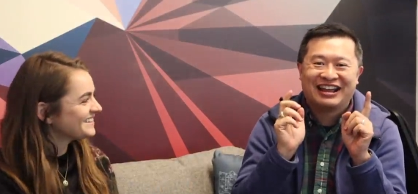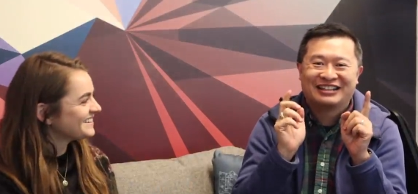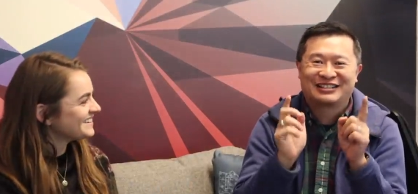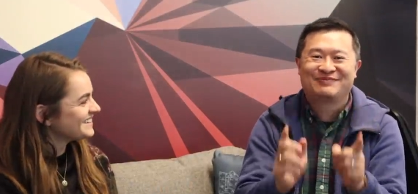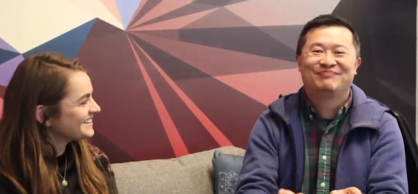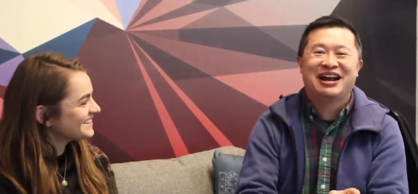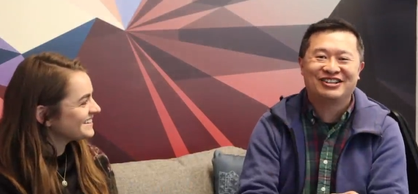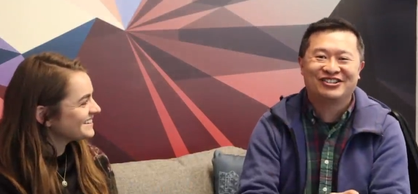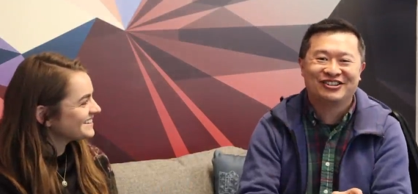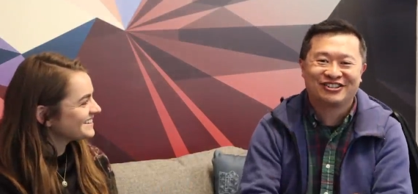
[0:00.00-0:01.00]
Speaker 1: a
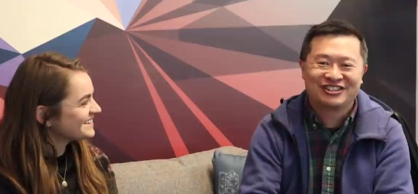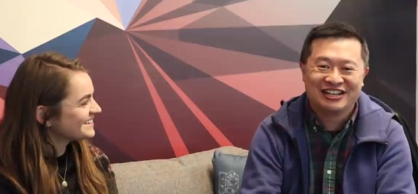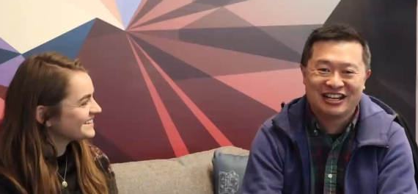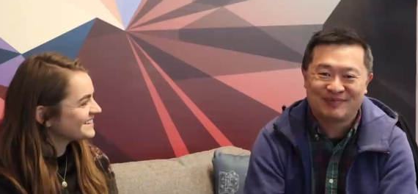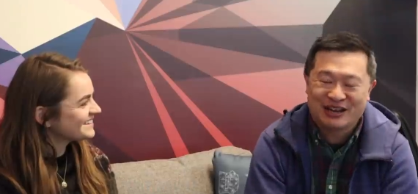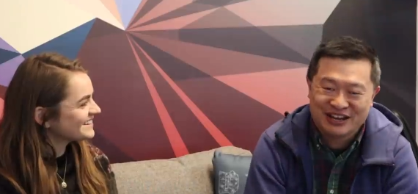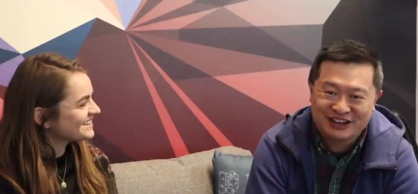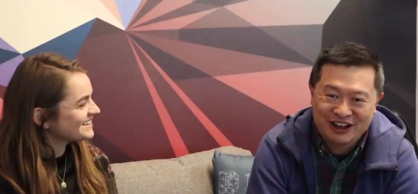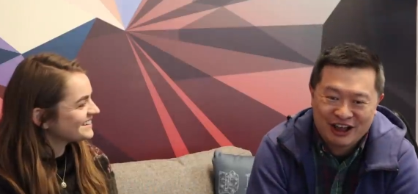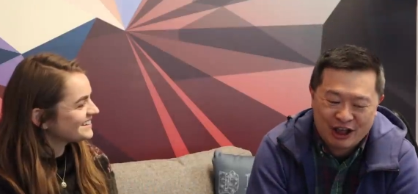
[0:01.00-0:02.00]
special sneak
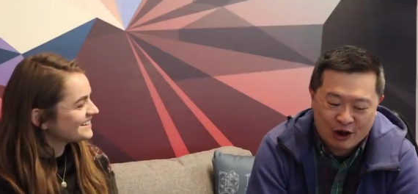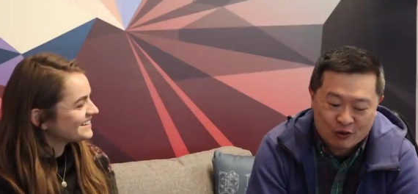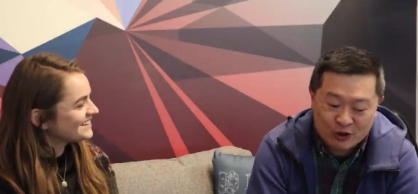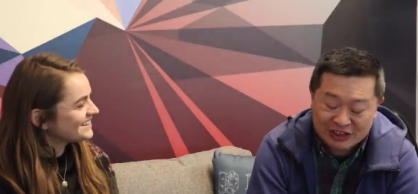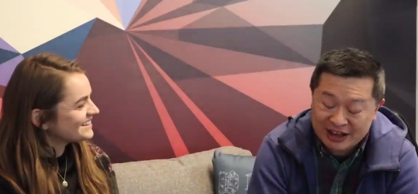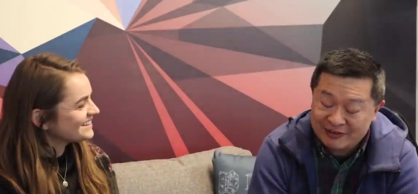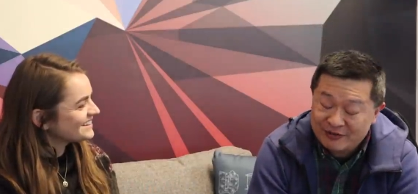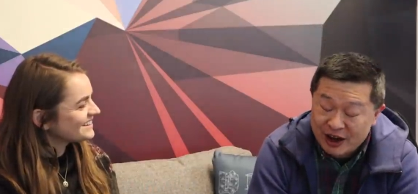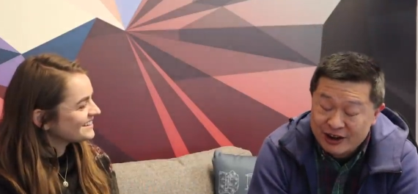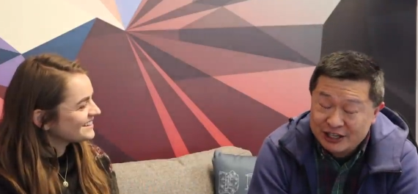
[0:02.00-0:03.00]
peek with a
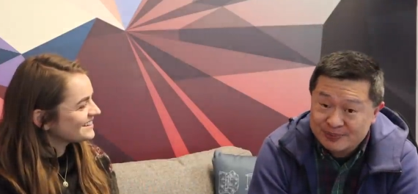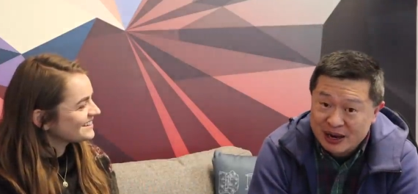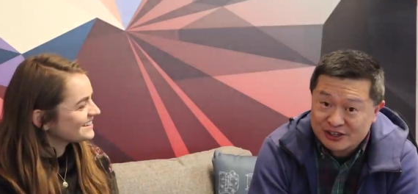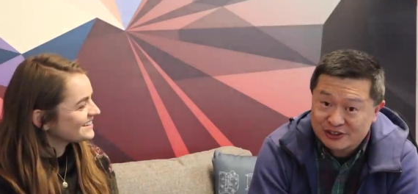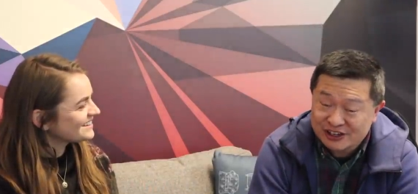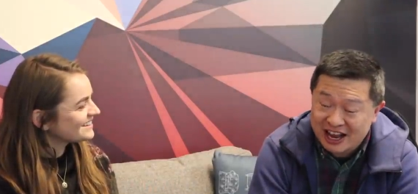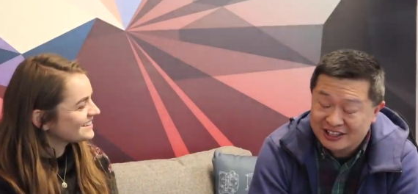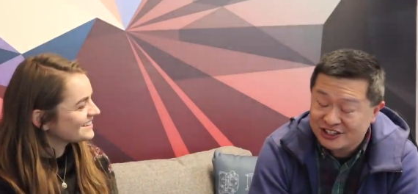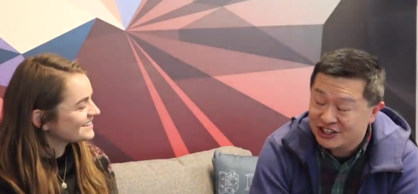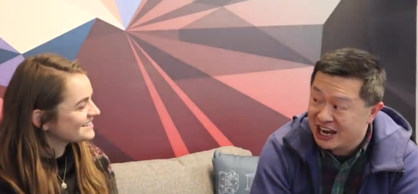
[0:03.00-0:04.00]
very special
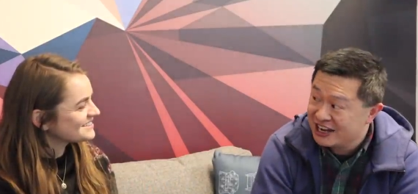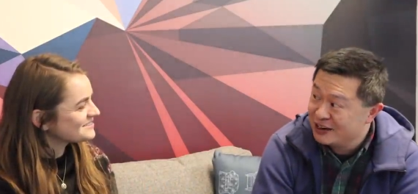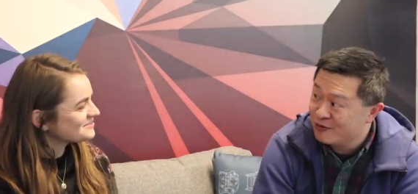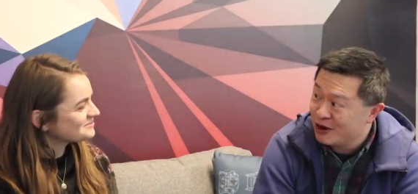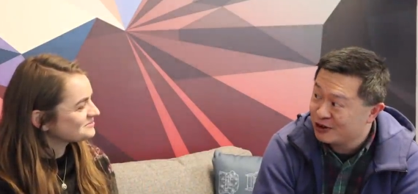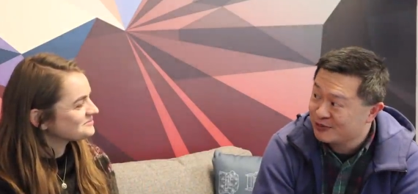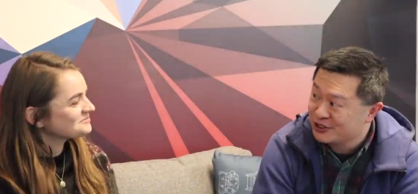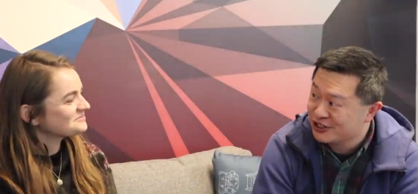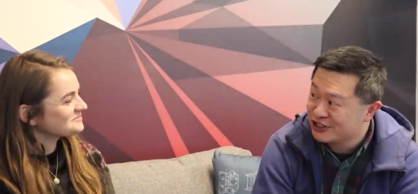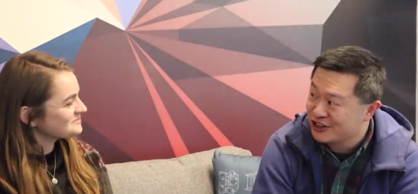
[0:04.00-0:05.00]
guest. Jenny, welcome
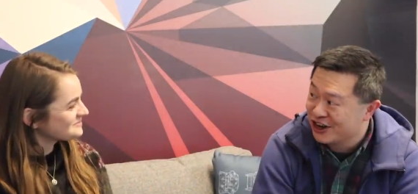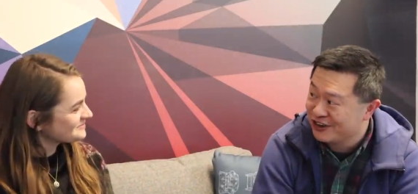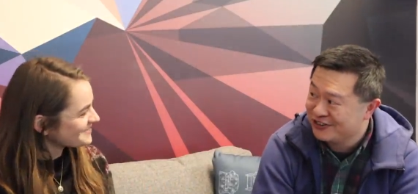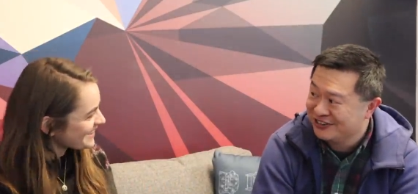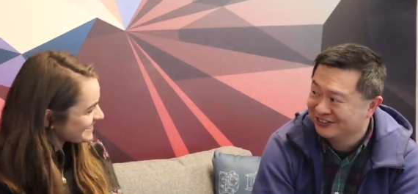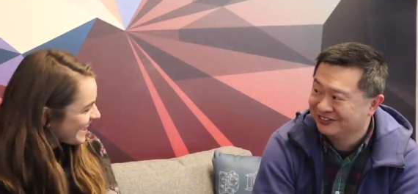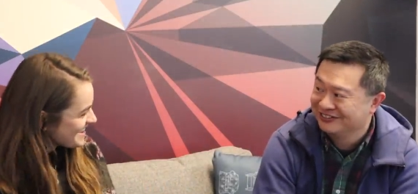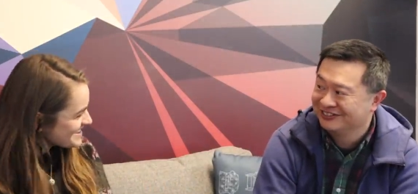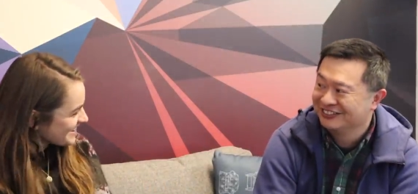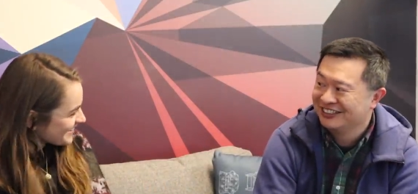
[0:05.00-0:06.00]
to the show.
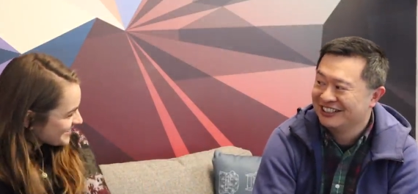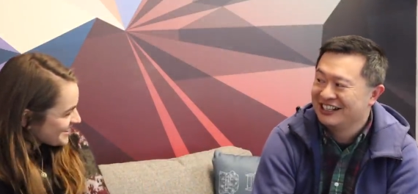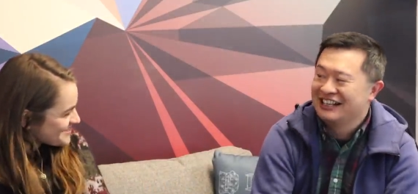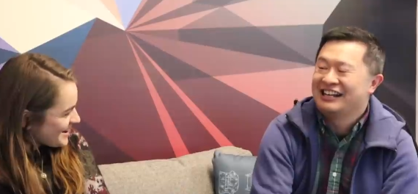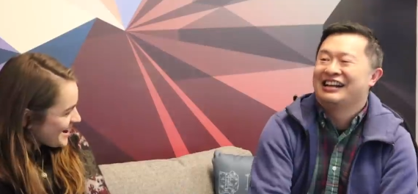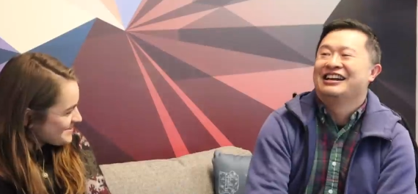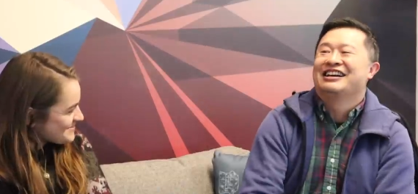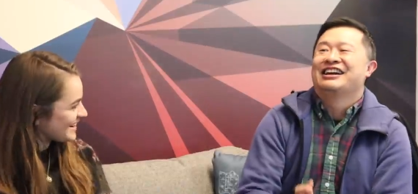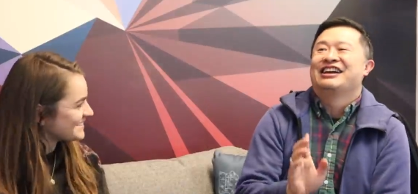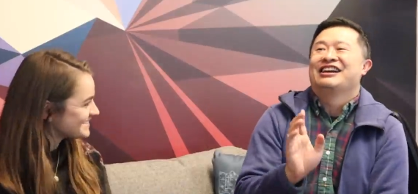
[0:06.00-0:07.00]
Speaker 2: Thank you. Thanks for having
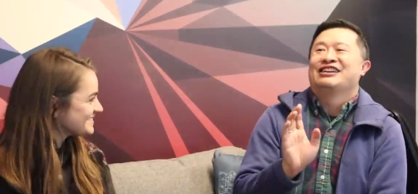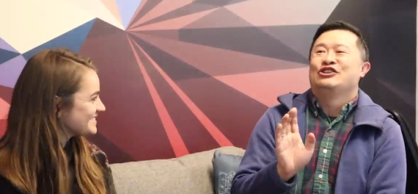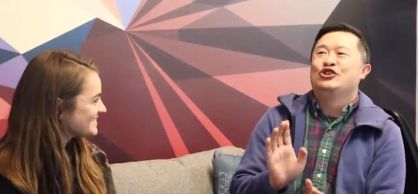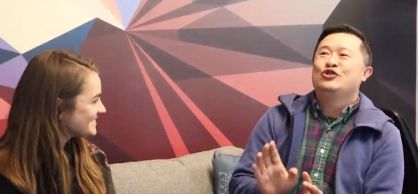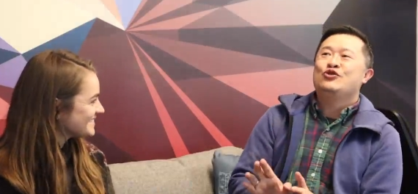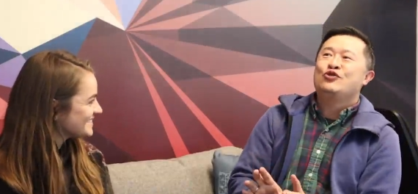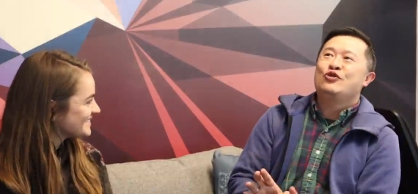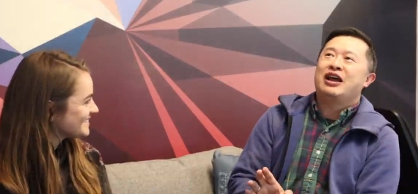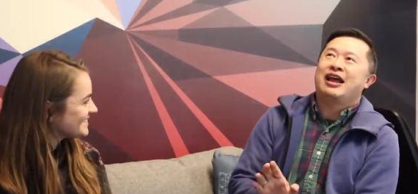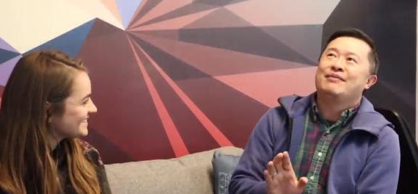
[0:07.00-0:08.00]
me.
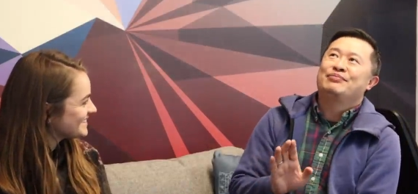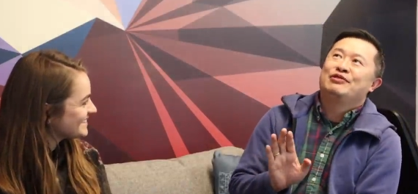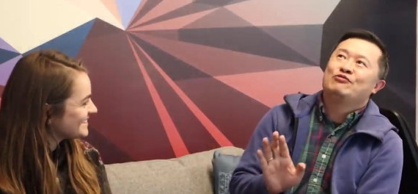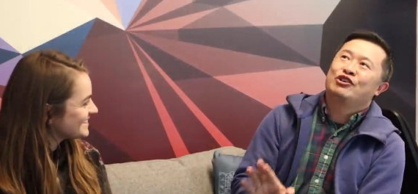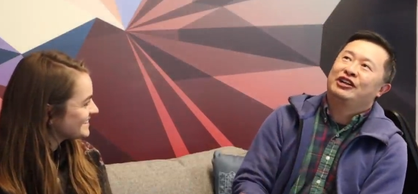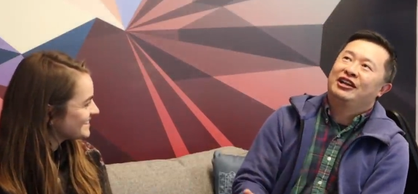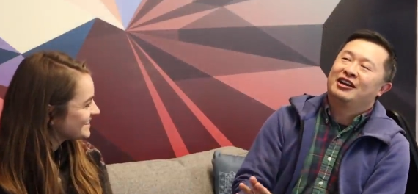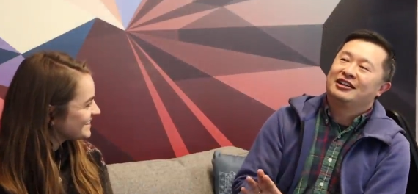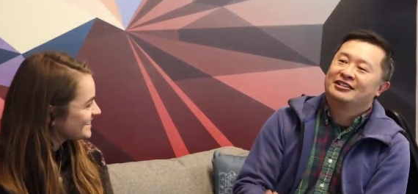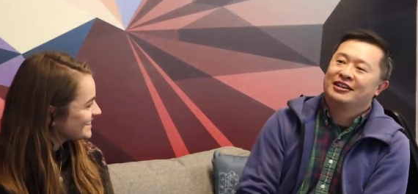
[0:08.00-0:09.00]
Speaker 1: You have been working
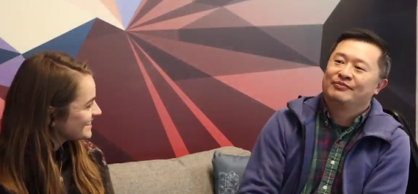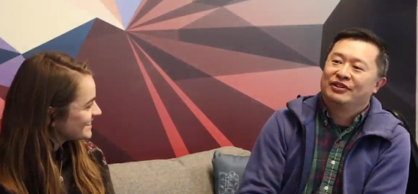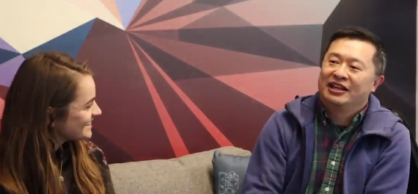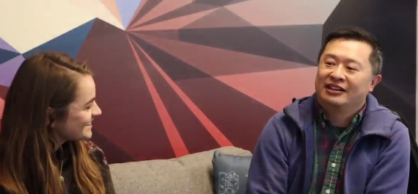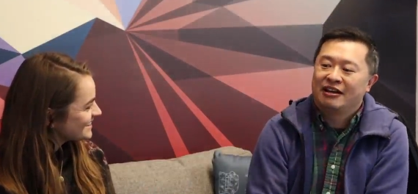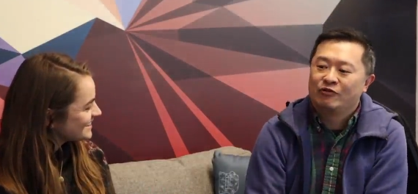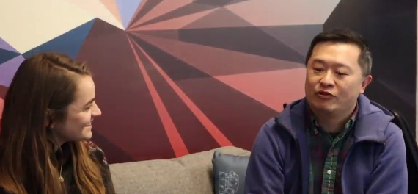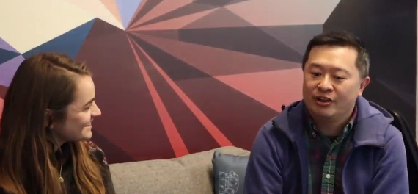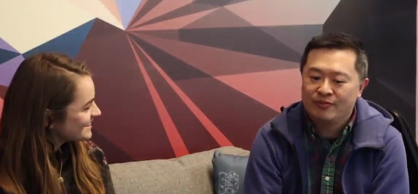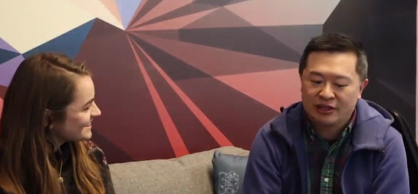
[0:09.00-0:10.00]
on something that
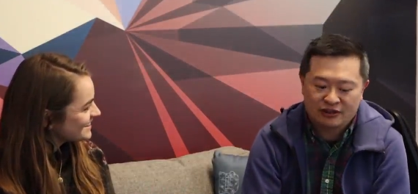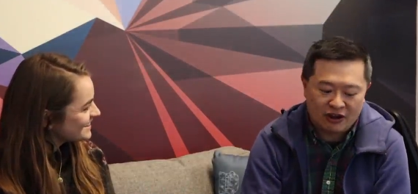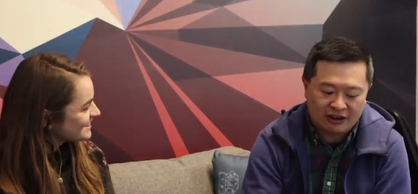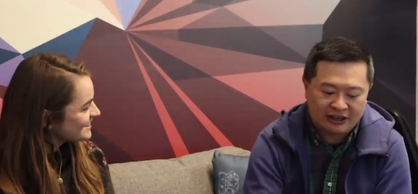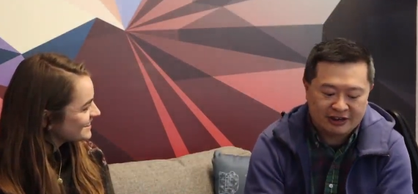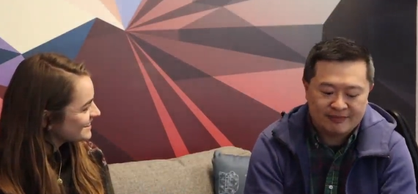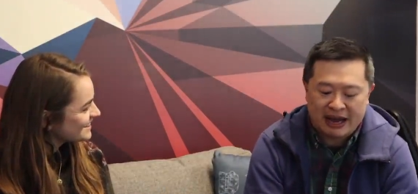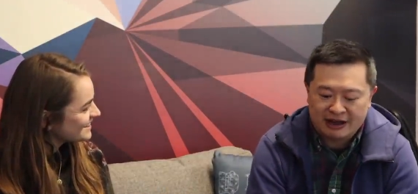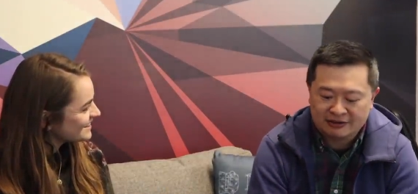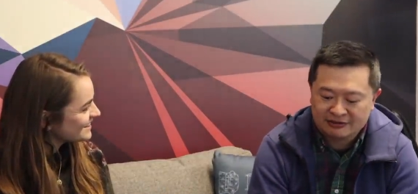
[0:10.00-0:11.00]
we've been talking
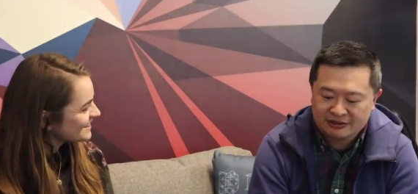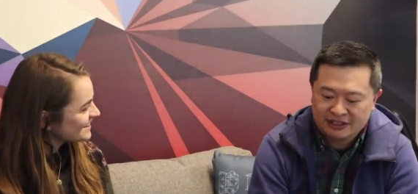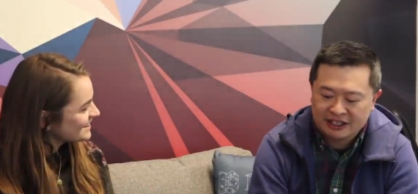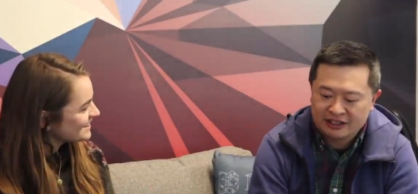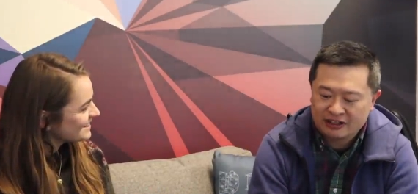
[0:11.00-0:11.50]
about in